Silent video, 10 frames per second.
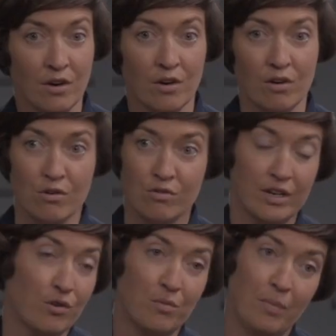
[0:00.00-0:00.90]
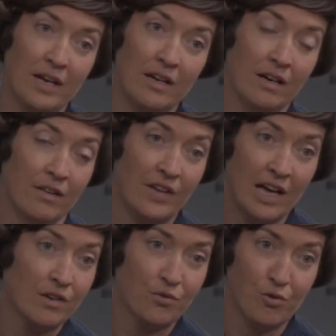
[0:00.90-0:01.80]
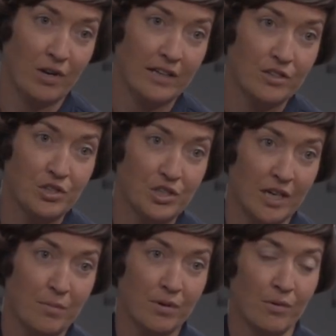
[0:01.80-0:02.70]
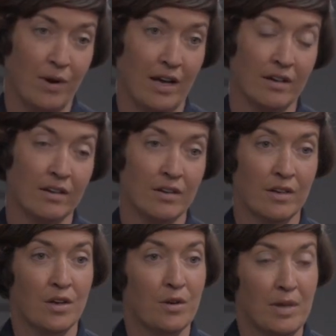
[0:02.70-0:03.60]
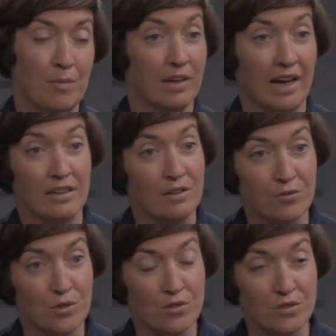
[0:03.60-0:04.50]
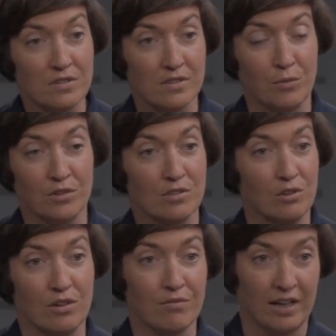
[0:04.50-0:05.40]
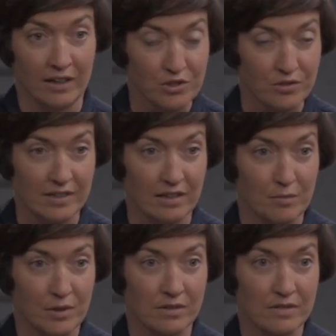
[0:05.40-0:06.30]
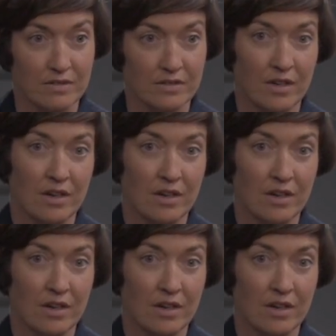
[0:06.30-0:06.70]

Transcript: or it could be at the end of a relationship when people are getting divorced and want to look at financial settlements,